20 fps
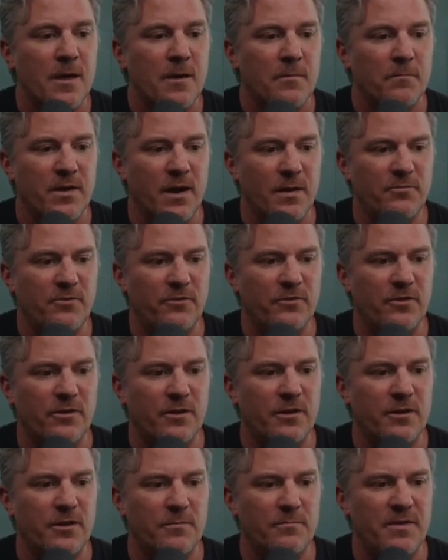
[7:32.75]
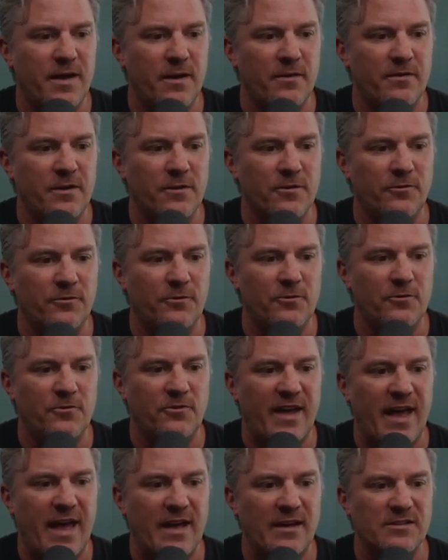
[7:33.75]
But I'm just going to come down here to
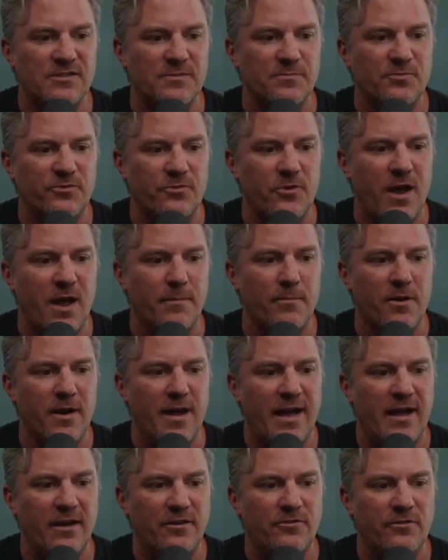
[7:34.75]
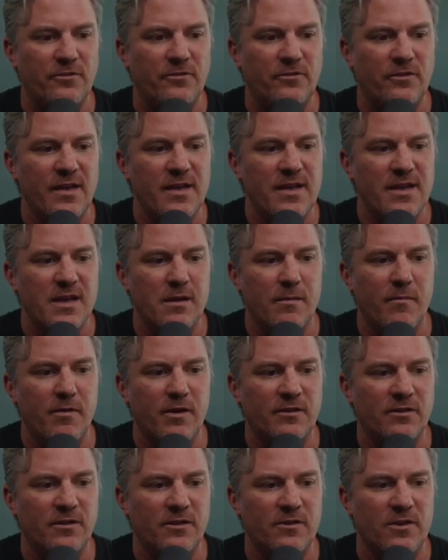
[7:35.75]
tag subscriber actions and I'm going to
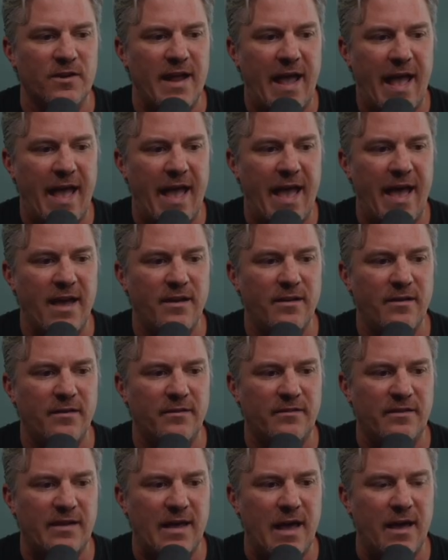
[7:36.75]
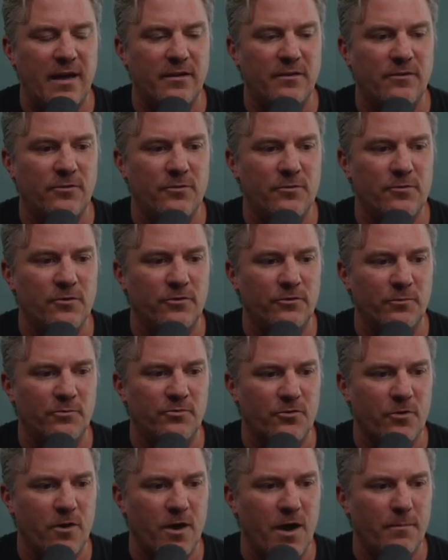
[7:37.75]
click on add a tag to the
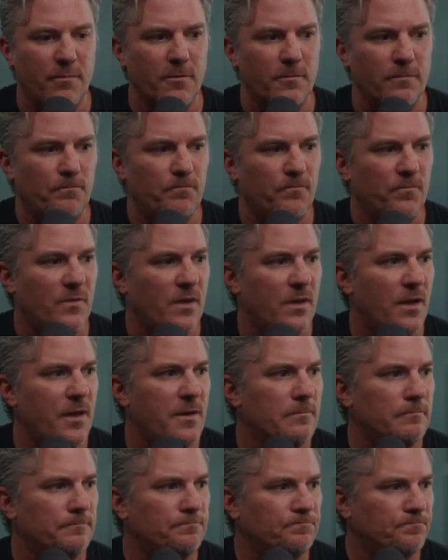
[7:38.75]
subscriber. Okay?